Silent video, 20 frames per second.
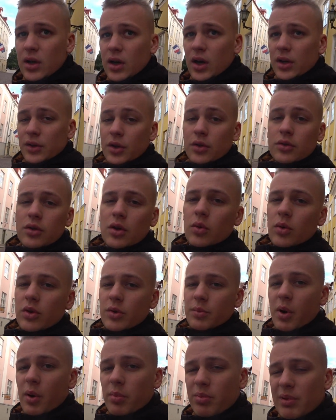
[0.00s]
I don't know what the
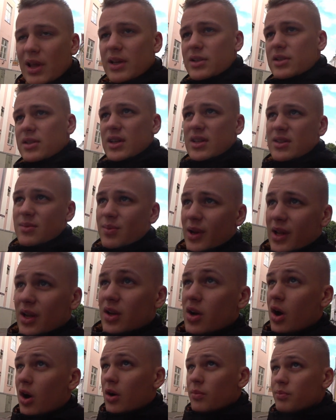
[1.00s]
population is, but it
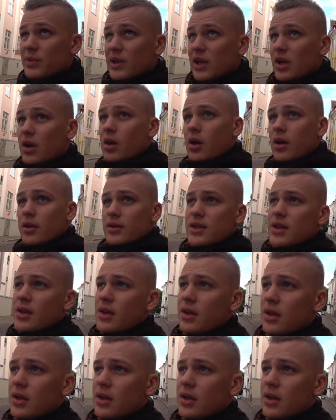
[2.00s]
can't be a lot.